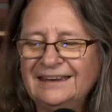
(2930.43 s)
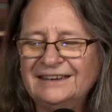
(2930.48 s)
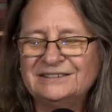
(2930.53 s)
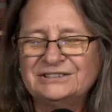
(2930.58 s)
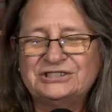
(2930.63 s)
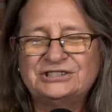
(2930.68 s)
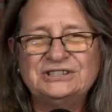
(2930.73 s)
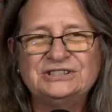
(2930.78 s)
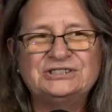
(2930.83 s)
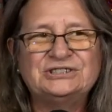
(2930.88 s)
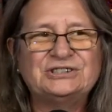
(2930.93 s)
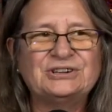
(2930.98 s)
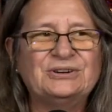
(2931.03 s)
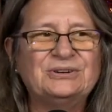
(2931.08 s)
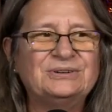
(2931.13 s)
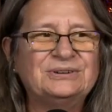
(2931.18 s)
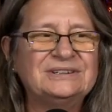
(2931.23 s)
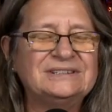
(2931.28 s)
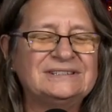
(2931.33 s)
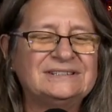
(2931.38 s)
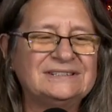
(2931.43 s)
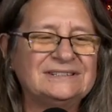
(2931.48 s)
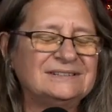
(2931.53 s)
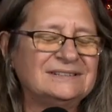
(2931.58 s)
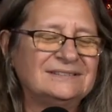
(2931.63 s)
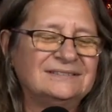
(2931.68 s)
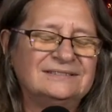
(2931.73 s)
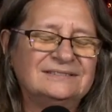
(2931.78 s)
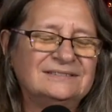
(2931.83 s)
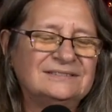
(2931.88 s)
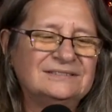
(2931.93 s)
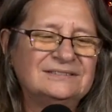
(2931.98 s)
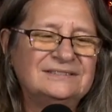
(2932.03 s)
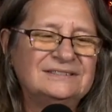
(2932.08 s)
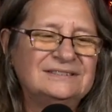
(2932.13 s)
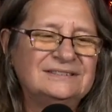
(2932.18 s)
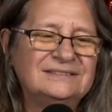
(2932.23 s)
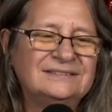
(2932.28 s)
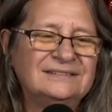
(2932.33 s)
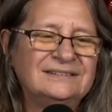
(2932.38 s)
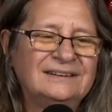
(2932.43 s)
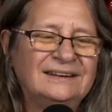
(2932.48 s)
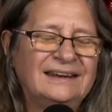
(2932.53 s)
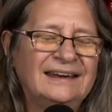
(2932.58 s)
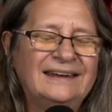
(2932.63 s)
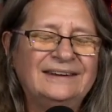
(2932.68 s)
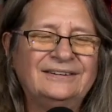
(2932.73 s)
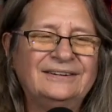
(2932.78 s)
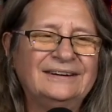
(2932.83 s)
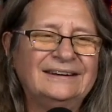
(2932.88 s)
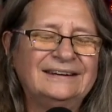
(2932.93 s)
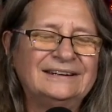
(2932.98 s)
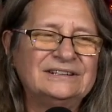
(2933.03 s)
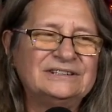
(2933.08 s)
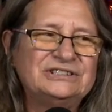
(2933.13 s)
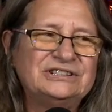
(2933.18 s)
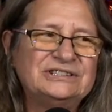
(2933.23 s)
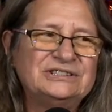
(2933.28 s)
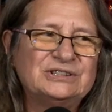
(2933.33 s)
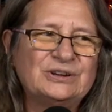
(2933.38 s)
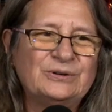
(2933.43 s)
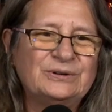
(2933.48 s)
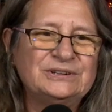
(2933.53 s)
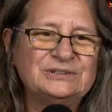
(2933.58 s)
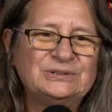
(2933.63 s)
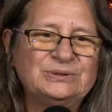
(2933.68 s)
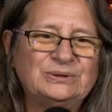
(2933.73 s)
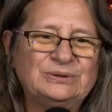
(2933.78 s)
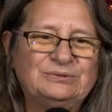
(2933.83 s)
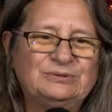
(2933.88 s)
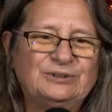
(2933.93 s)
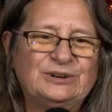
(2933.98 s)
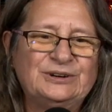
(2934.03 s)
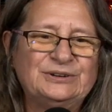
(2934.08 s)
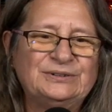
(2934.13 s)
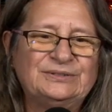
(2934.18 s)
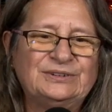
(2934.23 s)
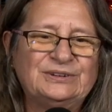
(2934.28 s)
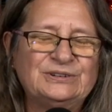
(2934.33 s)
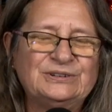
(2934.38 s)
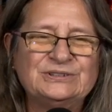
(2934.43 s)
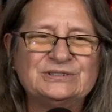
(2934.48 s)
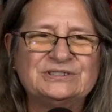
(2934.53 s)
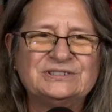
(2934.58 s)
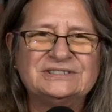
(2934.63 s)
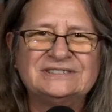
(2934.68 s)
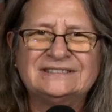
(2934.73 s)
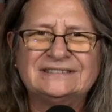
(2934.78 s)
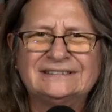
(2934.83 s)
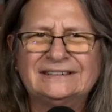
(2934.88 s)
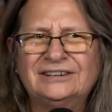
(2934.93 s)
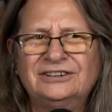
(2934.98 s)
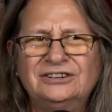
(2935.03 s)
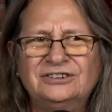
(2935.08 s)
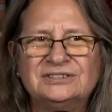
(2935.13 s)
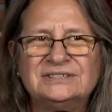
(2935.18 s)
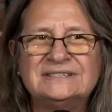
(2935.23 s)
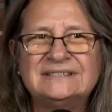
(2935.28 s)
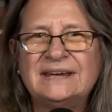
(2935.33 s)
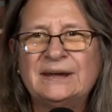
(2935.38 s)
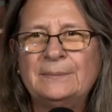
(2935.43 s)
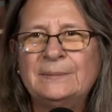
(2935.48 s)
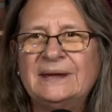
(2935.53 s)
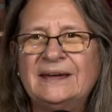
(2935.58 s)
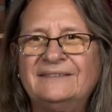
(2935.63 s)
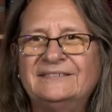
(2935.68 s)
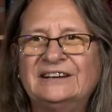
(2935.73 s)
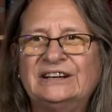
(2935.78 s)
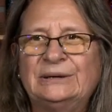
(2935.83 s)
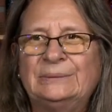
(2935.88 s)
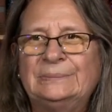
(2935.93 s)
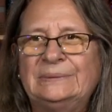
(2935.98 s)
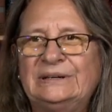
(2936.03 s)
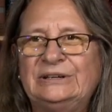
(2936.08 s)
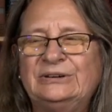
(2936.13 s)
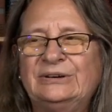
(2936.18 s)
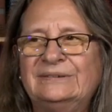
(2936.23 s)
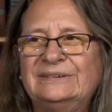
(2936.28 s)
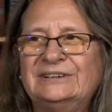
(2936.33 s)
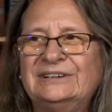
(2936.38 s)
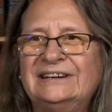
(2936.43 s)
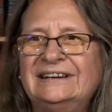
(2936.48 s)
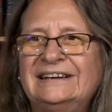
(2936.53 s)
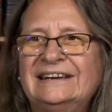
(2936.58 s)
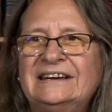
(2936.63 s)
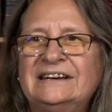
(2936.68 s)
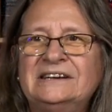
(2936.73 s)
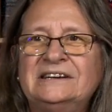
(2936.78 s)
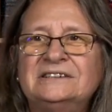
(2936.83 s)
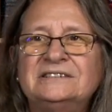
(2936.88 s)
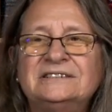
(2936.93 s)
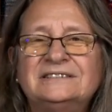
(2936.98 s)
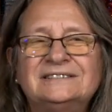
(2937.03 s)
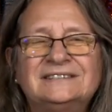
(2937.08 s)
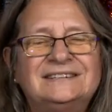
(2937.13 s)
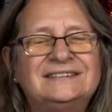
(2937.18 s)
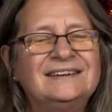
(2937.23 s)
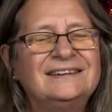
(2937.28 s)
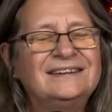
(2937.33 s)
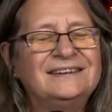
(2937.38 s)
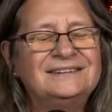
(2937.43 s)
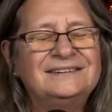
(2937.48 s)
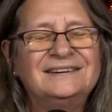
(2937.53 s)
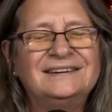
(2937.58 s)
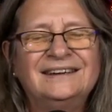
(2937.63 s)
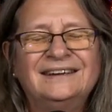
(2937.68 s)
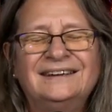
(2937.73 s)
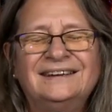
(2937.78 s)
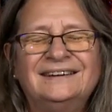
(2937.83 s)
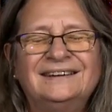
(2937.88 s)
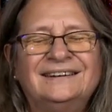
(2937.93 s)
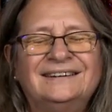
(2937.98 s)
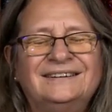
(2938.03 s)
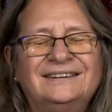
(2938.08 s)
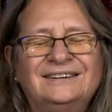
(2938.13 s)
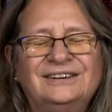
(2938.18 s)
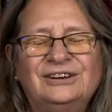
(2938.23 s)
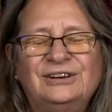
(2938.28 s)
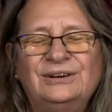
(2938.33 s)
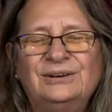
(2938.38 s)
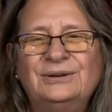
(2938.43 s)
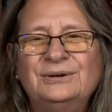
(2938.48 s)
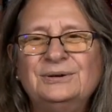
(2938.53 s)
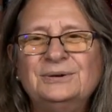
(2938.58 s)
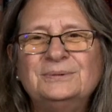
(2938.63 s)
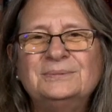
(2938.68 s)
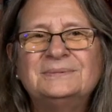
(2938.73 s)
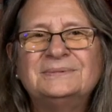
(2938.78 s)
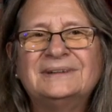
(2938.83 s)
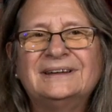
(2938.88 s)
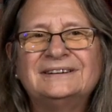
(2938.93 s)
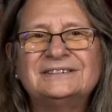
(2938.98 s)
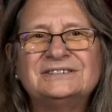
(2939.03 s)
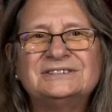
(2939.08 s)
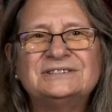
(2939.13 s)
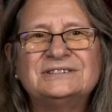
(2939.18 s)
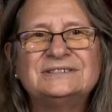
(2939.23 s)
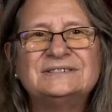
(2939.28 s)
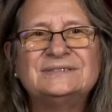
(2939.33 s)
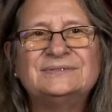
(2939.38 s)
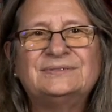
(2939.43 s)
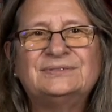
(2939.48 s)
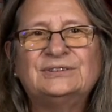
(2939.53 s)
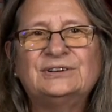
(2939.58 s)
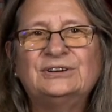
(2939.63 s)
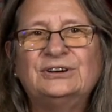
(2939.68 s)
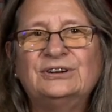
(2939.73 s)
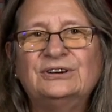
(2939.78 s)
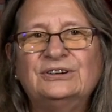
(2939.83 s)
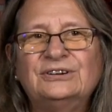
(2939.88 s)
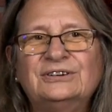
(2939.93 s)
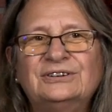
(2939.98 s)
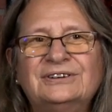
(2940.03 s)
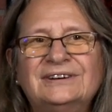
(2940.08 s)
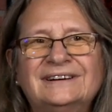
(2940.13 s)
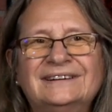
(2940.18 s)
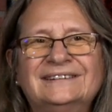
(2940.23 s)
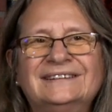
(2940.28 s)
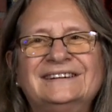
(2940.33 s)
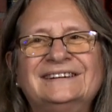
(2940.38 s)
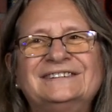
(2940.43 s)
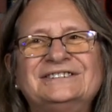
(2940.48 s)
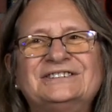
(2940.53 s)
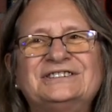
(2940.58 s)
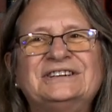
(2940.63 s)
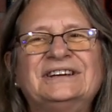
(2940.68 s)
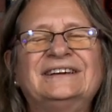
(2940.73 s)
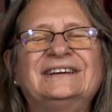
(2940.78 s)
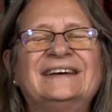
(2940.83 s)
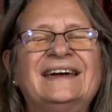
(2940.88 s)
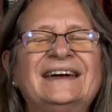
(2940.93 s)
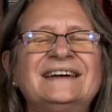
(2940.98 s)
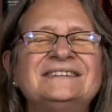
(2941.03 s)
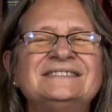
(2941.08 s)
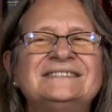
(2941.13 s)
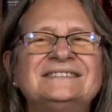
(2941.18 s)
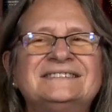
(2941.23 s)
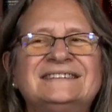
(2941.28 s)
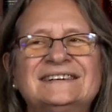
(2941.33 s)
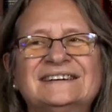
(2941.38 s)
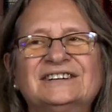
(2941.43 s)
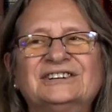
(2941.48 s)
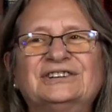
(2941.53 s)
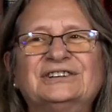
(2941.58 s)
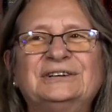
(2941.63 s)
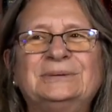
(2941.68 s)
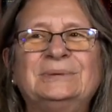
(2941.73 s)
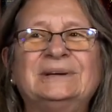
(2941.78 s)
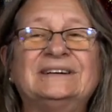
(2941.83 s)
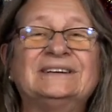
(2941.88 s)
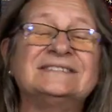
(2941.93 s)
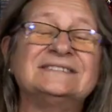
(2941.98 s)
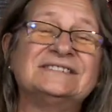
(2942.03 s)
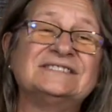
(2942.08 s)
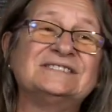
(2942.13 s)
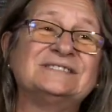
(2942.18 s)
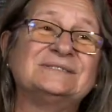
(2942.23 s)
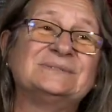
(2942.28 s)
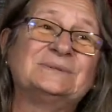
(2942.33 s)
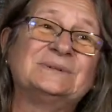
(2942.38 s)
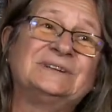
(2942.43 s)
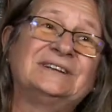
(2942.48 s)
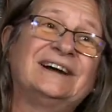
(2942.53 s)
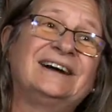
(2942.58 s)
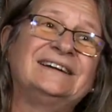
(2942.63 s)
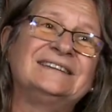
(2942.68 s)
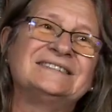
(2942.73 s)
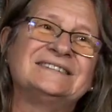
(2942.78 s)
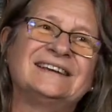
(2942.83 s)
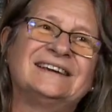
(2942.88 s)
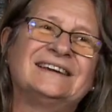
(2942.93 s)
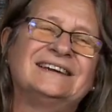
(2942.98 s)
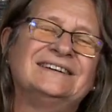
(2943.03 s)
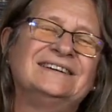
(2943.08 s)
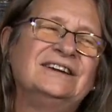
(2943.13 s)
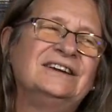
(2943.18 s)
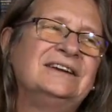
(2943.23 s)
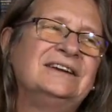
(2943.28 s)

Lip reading: she showed it to, I don't know, she showed it to a friend of hers, and she's like, "Oh, is Tammy having company over?" I said, "Nope, that's just for her." And then she hesitantly, because this is what I say,